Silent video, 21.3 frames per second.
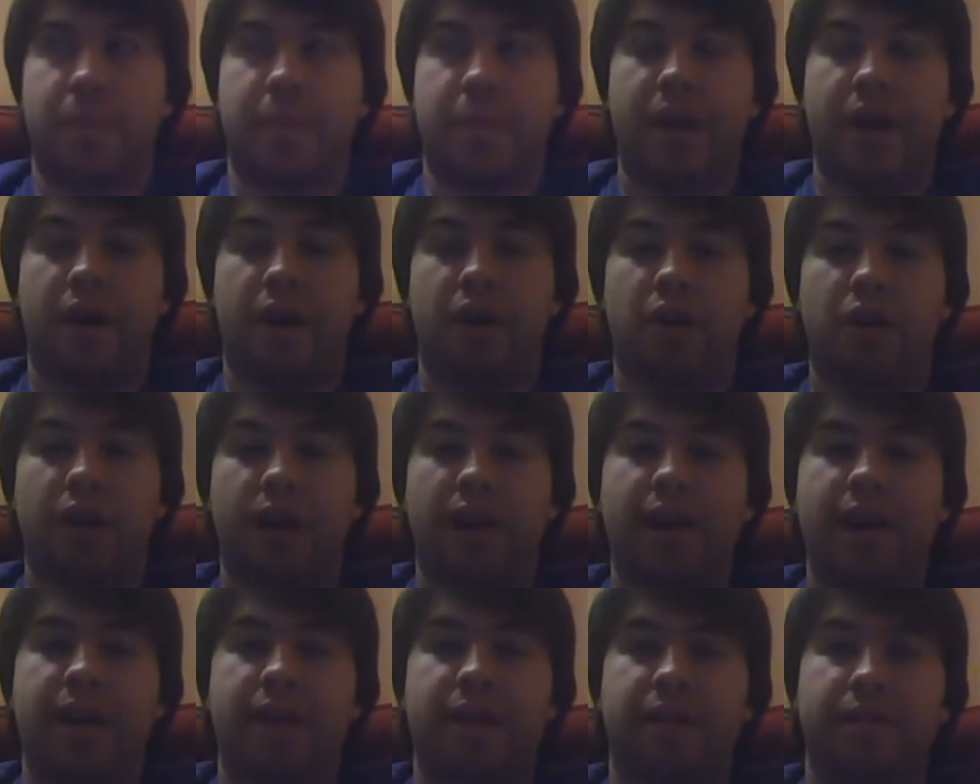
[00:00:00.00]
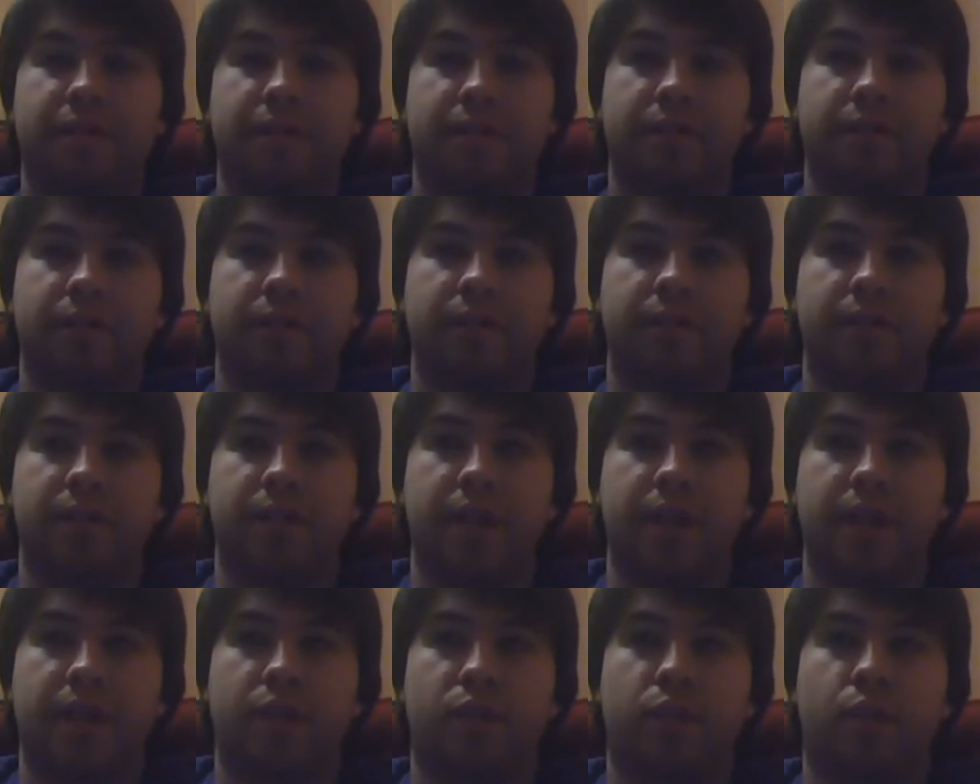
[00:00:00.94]
they're like
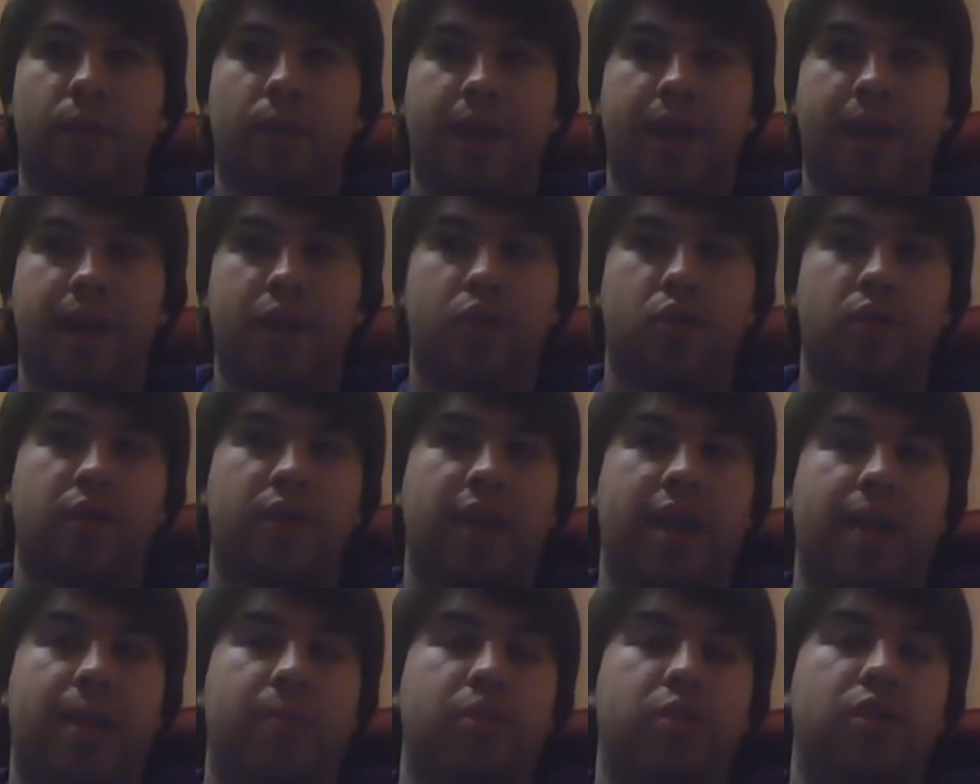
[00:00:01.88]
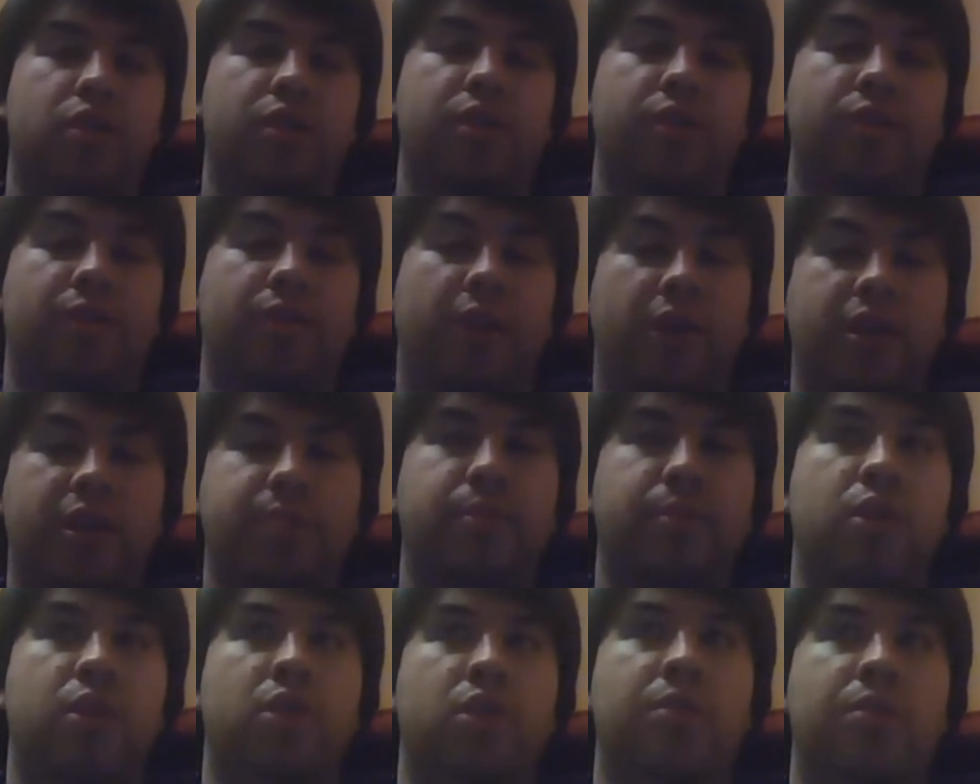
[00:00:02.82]
in the right hand corner of the camera and they're very
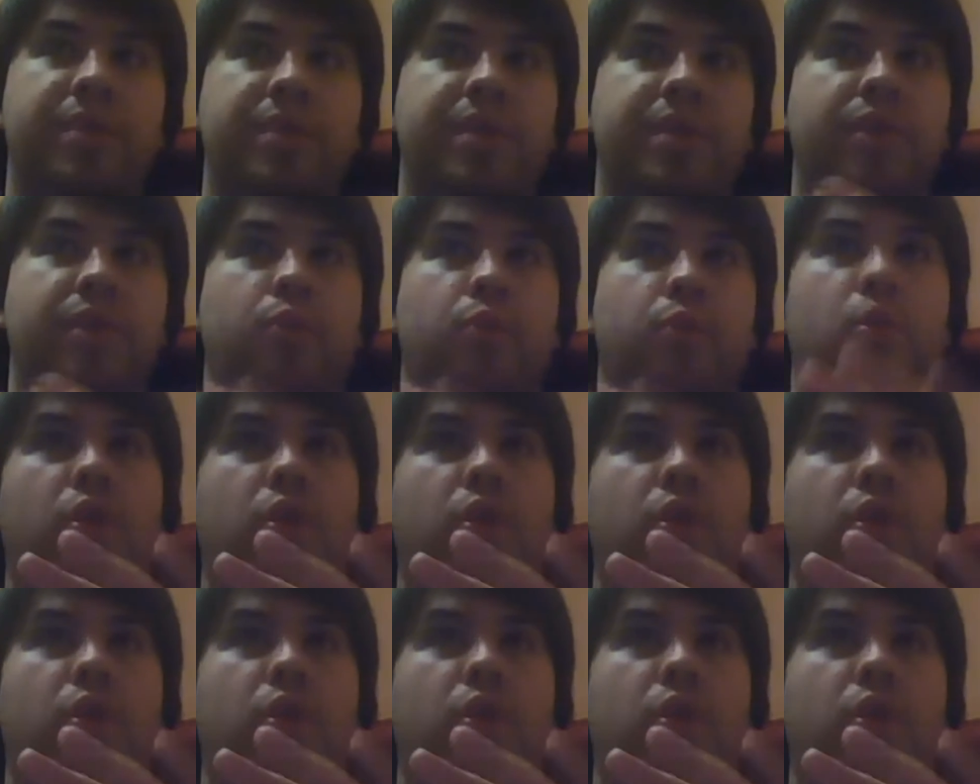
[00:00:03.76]
small, and then the